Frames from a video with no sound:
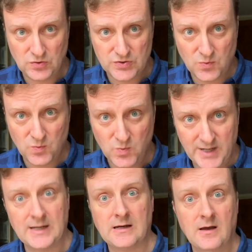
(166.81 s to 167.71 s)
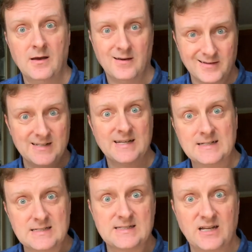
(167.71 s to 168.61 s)
as a week and I need to
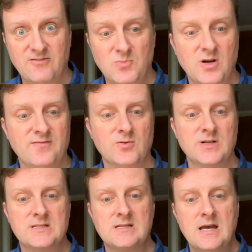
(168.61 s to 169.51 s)
save my voice.